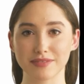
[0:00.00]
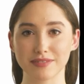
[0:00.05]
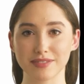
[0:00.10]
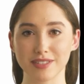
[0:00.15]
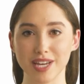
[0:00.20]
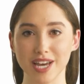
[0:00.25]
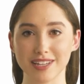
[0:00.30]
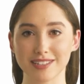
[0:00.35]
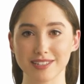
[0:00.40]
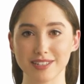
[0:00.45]

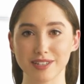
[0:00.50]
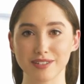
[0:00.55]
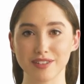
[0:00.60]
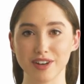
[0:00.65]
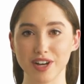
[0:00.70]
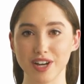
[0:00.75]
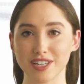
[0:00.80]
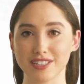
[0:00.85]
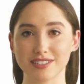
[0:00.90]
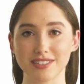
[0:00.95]
Let's move
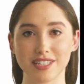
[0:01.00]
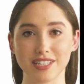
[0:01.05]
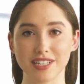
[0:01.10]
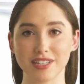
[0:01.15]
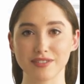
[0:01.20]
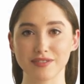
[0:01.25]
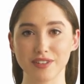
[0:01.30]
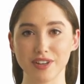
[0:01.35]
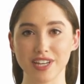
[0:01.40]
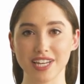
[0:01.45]
on to
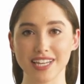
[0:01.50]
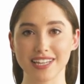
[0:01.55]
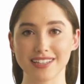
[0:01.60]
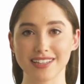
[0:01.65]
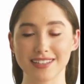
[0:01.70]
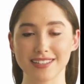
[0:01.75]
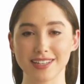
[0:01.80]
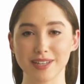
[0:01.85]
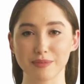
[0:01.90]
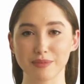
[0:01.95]
converting
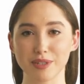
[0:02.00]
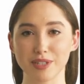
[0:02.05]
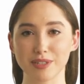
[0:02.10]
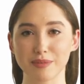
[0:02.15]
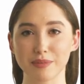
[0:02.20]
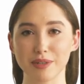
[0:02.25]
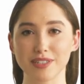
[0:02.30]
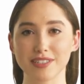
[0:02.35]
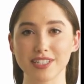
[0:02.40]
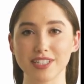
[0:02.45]
the
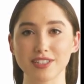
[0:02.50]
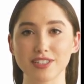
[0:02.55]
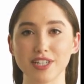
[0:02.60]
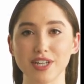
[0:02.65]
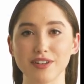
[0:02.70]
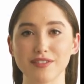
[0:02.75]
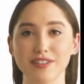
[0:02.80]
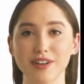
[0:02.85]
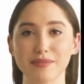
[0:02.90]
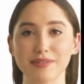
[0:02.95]
simplest
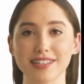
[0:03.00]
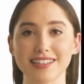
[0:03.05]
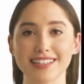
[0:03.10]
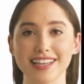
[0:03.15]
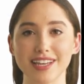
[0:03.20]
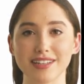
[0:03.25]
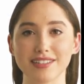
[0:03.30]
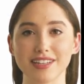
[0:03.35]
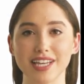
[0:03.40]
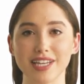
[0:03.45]
procedure from the
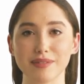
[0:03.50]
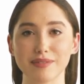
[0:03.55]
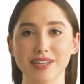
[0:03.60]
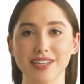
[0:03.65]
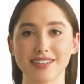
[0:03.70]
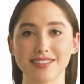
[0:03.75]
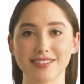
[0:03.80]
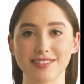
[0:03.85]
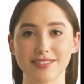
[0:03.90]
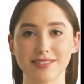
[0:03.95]
same
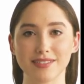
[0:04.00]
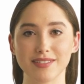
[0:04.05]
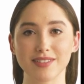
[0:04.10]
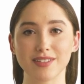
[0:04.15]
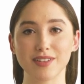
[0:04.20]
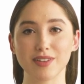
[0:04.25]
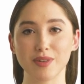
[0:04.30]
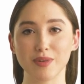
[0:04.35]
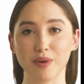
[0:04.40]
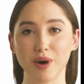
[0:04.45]
database.
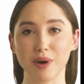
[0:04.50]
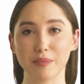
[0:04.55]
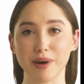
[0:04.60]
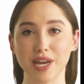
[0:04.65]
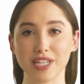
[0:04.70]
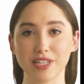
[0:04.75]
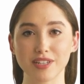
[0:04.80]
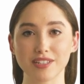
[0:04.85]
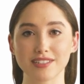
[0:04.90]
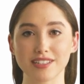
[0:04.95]
While
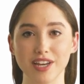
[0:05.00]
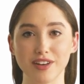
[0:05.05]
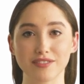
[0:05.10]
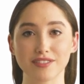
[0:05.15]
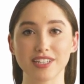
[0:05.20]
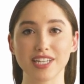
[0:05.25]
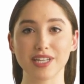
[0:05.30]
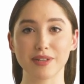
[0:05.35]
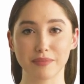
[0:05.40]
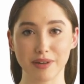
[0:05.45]
Microsoft
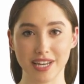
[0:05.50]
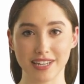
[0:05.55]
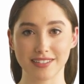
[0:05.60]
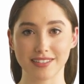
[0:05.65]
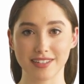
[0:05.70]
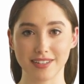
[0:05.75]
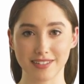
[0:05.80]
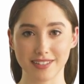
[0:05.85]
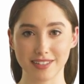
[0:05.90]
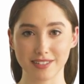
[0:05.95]

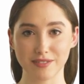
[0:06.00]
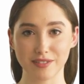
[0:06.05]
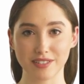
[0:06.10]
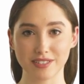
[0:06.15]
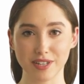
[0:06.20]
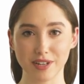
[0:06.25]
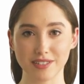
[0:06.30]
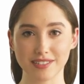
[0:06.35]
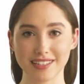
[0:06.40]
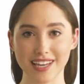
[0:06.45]
Database uses
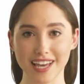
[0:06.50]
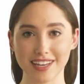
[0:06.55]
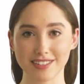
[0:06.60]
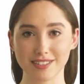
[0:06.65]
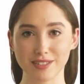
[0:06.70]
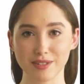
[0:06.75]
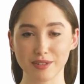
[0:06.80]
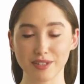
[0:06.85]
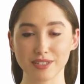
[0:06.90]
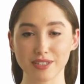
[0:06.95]
result sets
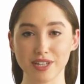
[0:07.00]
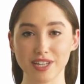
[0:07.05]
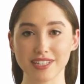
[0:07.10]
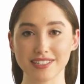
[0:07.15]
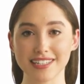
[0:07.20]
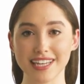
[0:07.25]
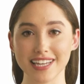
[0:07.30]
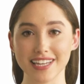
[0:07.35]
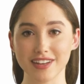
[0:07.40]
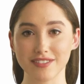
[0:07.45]
to return
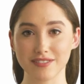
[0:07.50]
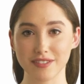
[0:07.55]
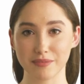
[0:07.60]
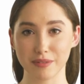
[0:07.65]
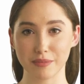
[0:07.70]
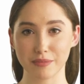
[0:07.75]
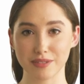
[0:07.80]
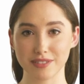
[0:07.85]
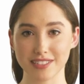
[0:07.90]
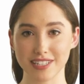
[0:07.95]
data from
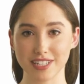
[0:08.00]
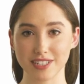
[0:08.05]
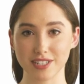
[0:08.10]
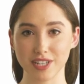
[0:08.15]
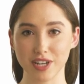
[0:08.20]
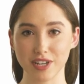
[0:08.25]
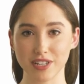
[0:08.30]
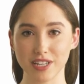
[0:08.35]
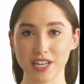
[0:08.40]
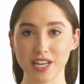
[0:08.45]
a
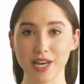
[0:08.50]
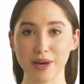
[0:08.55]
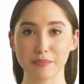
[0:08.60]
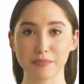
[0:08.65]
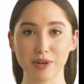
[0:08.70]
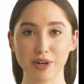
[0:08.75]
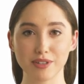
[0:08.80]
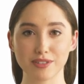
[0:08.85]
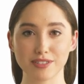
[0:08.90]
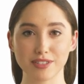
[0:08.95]
procedure,
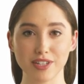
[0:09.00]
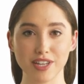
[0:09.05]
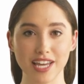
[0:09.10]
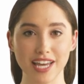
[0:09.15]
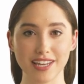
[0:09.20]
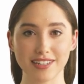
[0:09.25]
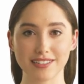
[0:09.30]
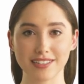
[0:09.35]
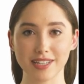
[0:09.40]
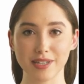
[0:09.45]

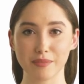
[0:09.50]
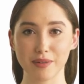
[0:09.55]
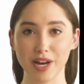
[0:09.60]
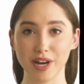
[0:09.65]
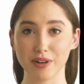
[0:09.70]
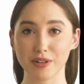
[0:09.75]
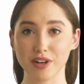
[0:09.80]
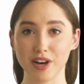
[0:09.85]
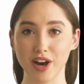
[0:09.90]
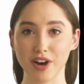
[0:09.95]

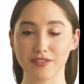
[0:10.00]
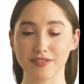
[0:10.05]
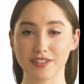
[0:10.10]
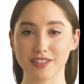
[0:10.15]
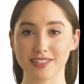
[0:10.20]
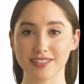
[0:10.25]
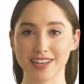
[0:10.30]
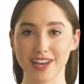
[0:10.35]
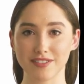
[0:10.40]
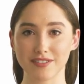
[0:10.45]
PostgreSQL
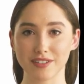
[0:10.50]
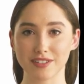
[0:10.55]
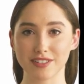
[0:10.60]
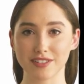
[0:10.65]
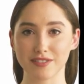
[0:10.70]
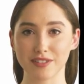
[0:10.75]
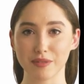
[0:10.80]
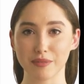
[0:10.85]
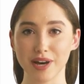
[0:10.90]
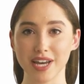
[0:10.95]
offers several
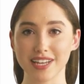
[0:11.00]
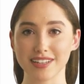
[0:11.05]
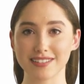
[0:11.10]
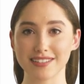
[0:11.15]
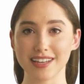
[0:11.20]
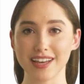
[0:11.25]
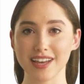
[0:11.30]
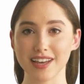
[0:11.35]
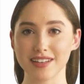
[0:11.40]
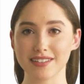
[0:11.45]
different
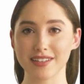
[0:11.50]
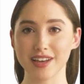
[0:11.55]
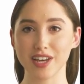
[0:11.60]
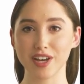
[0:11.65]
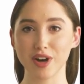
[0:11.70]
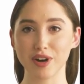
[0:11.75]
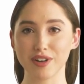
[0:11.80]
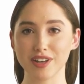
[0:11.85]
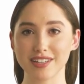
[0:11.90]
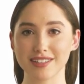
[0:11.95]
ways that
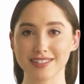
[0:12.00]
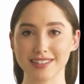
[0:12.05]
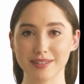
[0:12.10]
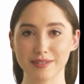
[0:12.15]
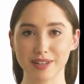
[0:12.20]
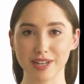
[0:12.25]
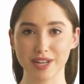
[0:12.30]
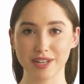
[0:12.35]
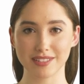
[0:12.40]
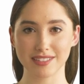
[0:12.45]
aren't
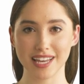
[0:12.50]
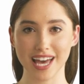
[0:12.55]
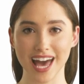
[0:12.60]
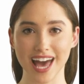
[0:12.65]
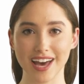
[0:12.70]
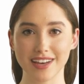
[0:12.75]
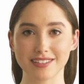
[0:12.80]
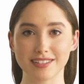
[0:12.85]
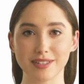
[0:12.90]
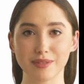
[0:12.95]
similar to
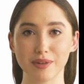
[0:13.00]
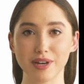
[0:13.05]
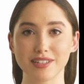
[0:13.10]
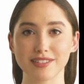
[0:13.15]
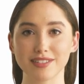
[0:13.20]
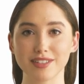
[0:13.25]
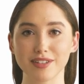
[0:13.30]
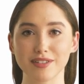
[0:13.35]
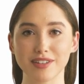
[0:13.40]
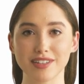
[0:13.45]
SQL
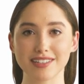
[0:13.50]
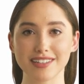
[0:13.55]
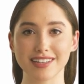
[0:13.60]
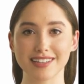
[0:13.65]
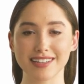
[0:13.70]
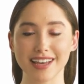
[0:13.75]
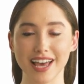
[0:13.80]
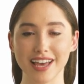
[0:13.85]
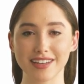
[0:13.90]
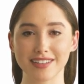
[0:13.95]
Server
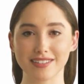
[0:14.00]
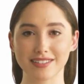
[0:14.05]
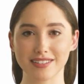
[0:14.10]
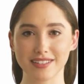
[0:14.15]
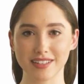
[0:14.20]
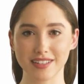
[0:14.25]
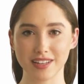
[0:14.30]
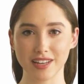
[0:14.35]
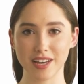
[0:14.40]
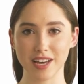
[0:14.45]
syntax.
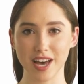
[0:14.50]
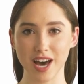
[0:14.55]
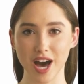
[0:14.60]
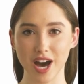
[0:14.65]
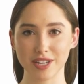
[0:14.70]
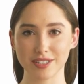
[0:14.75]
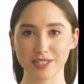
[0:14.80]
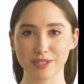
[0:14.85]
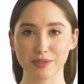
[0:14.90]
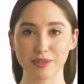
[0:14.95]

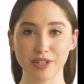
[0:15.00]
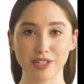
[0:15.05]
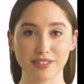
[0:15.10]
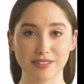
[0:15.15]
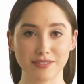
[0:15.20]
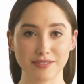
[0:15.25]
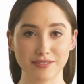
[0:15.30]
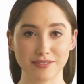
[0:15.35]
Option 1.